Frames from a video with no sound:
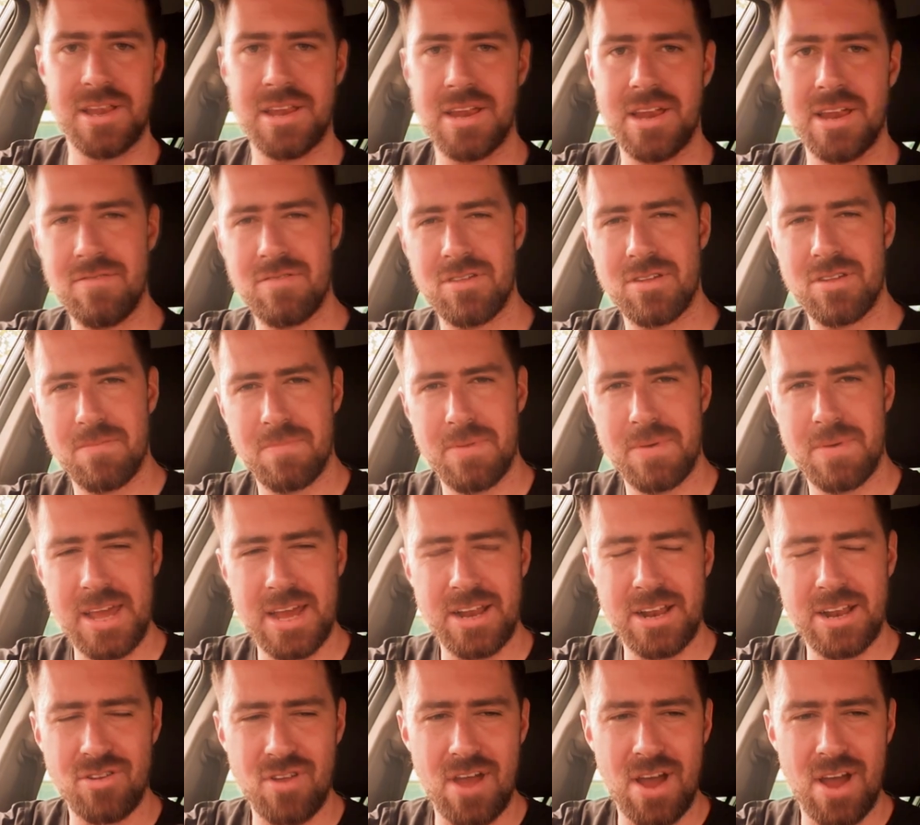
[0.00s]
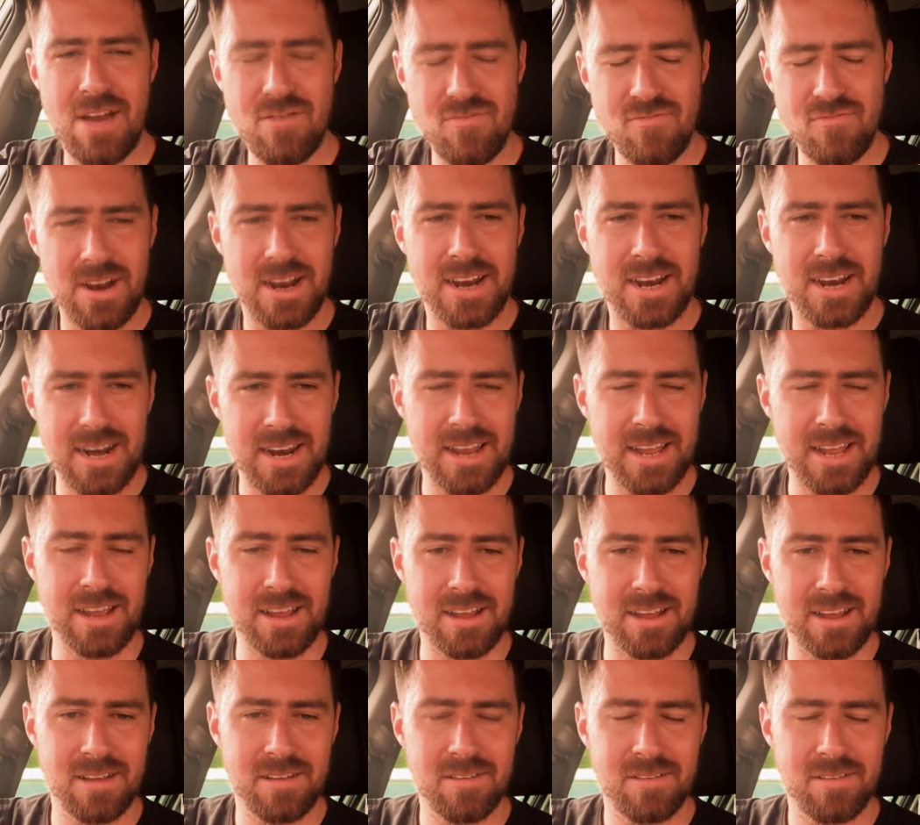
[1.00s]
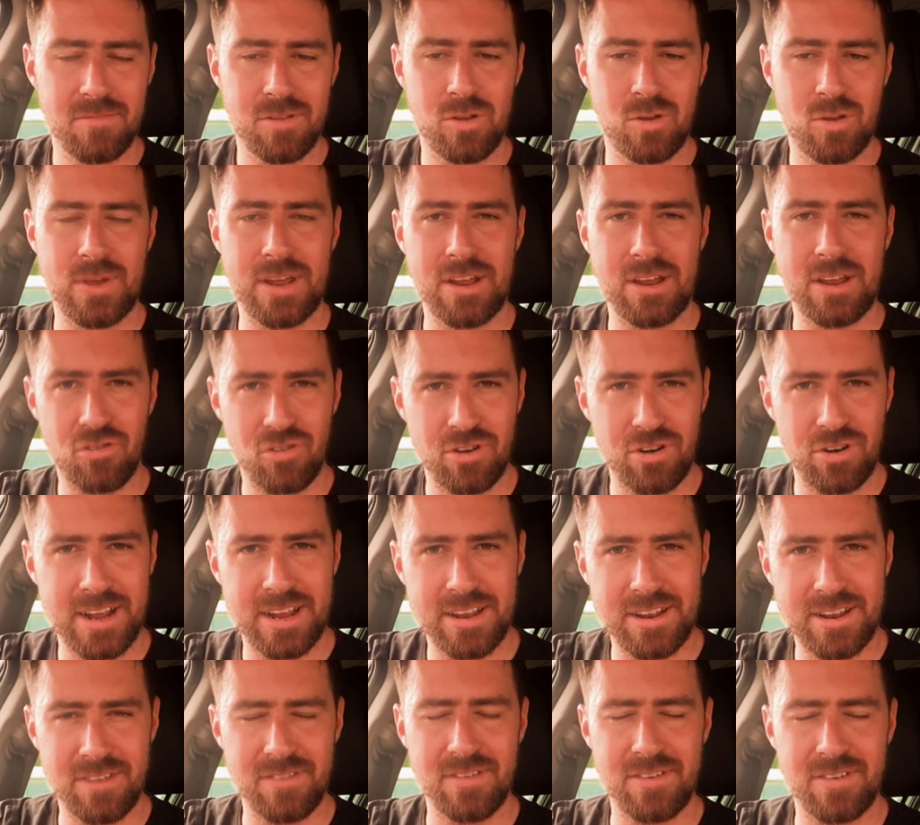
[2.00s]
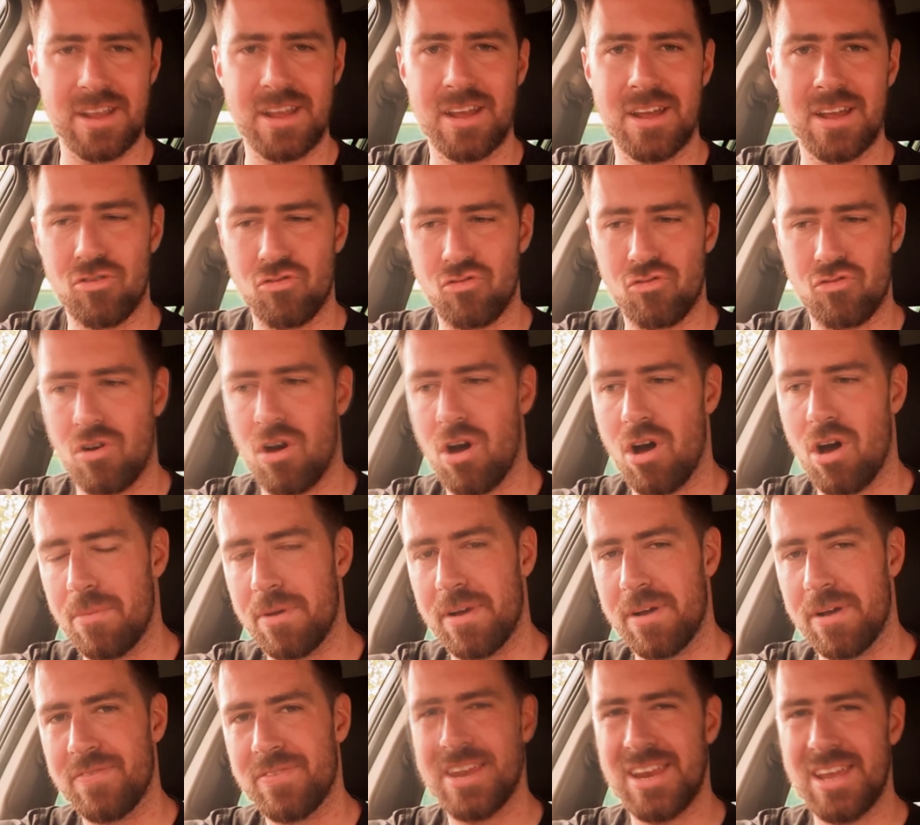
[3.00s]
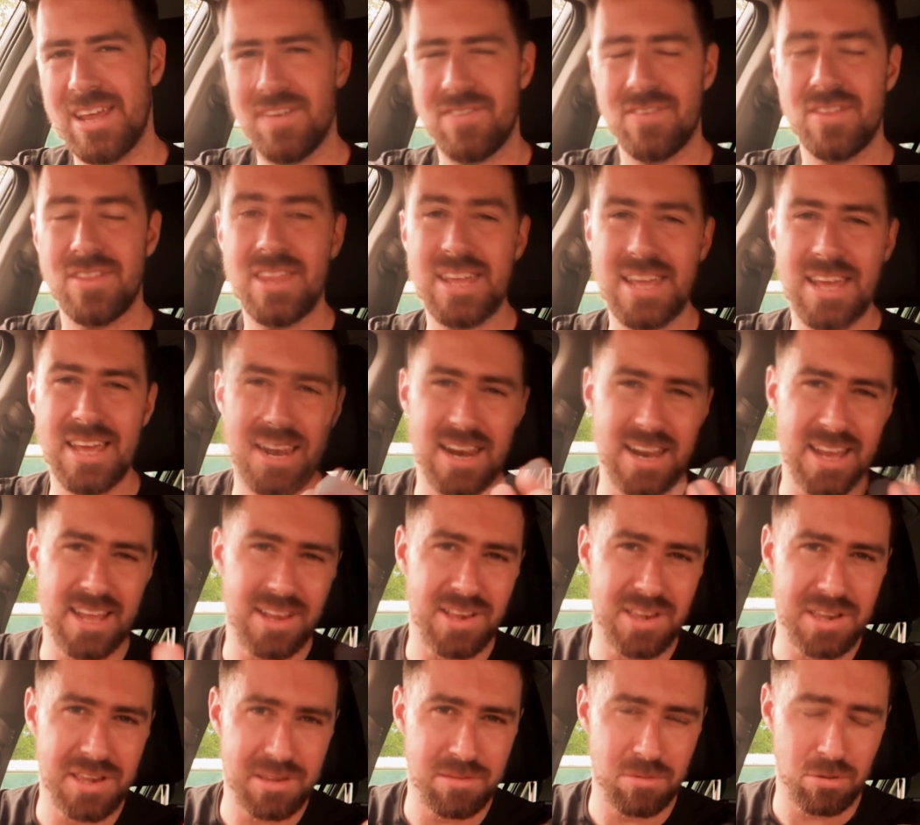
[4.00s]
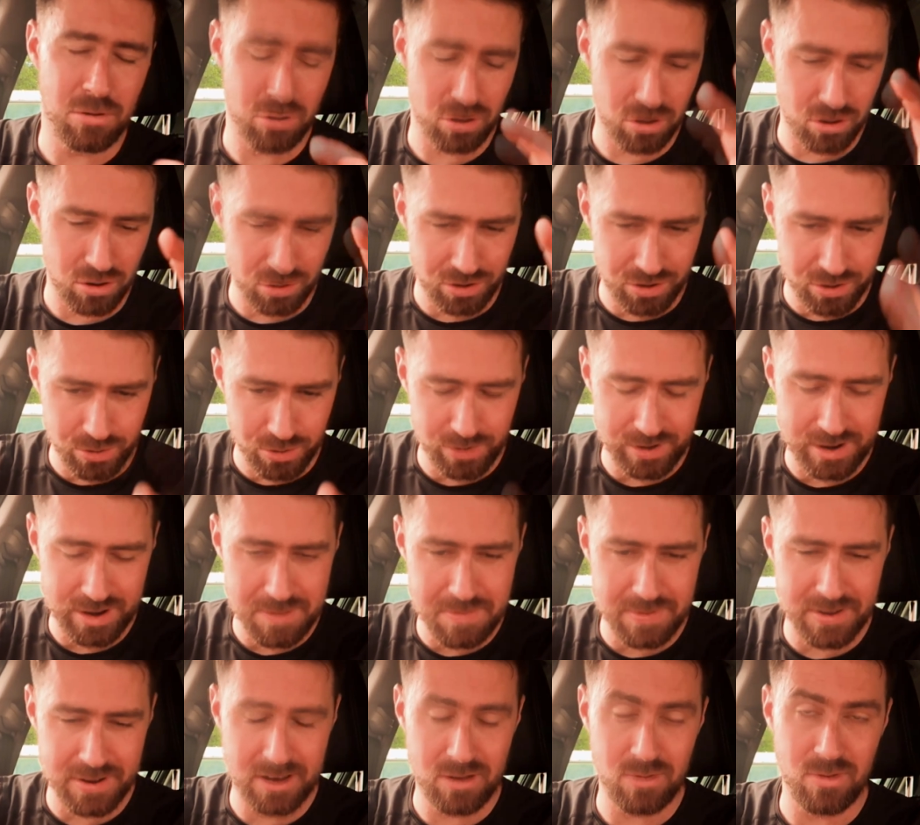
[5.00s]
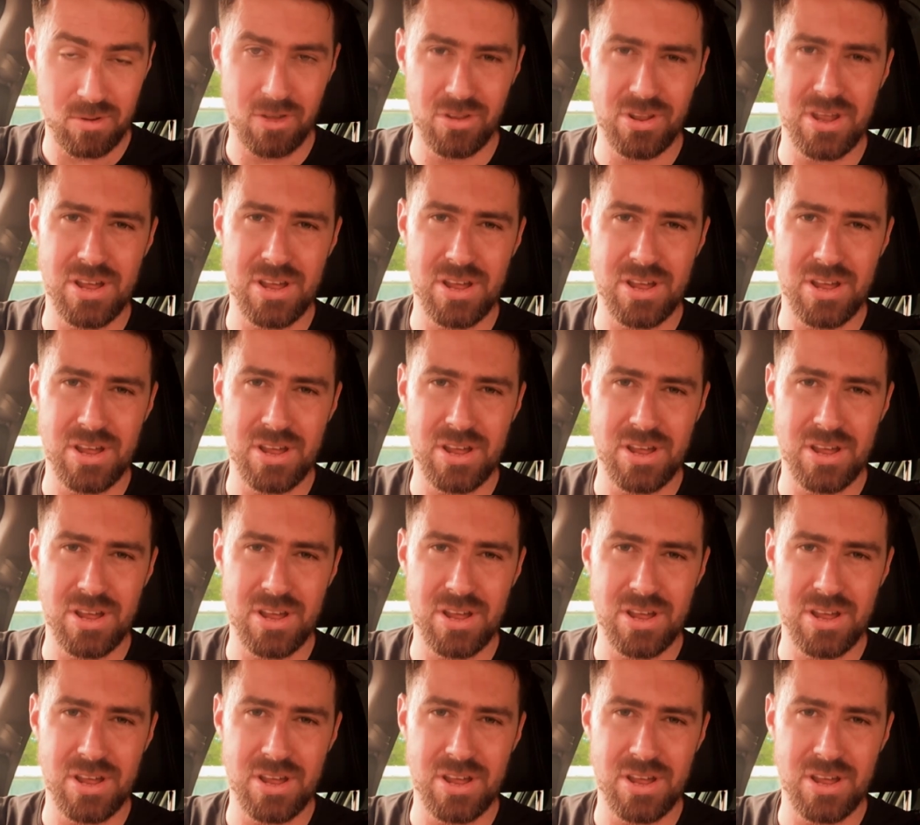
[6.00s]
seems to be a direct link between creativity and trauma, and even the elites, I'm not going to go too deep into it on